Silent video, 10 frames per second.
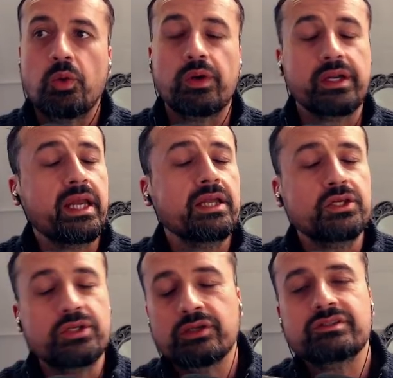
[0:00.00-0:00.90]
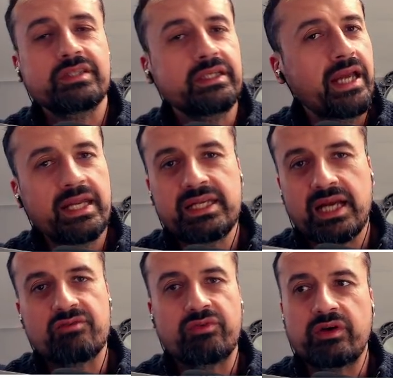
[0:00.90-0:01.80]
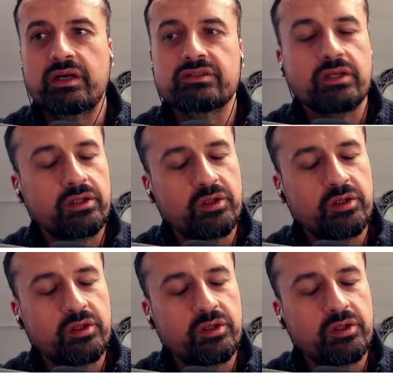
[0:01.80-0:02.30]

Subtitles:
where again, you don't see any adverts,